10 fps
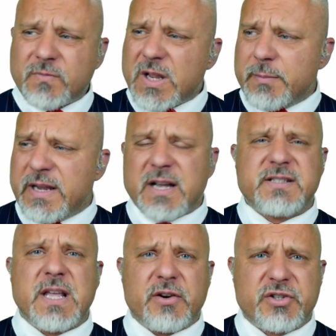because
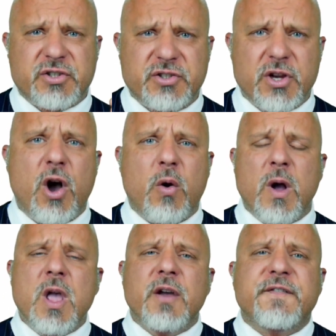they are so
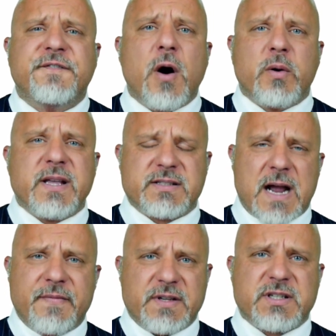focused
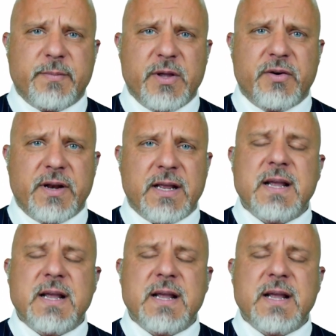on this community.